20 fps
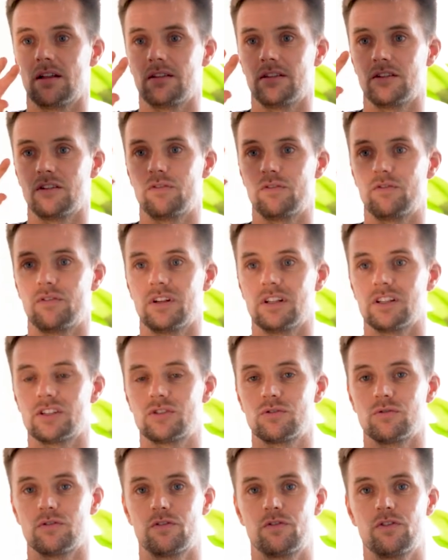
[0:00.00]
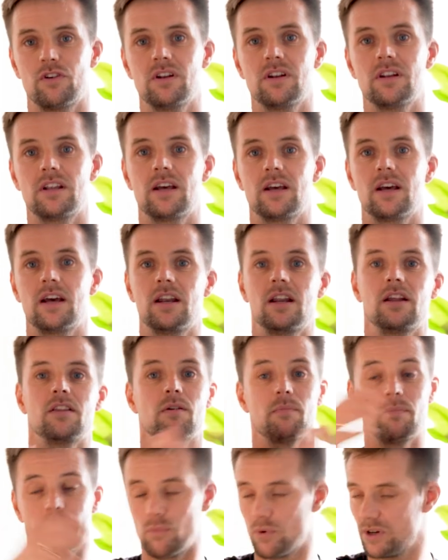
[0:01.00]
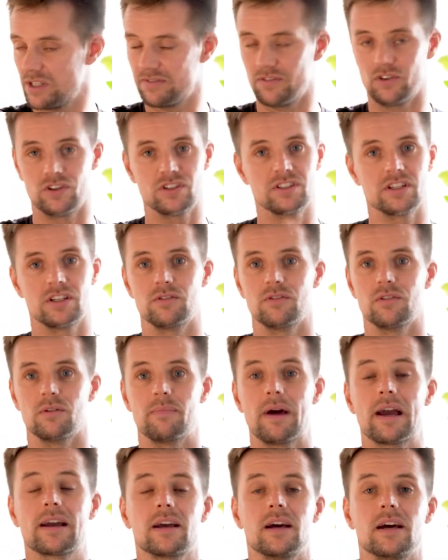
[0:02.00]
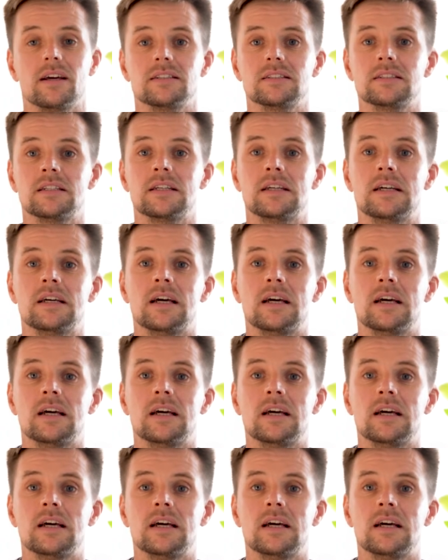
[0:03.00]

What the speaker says: difference to the front end and the vice versa to the back end,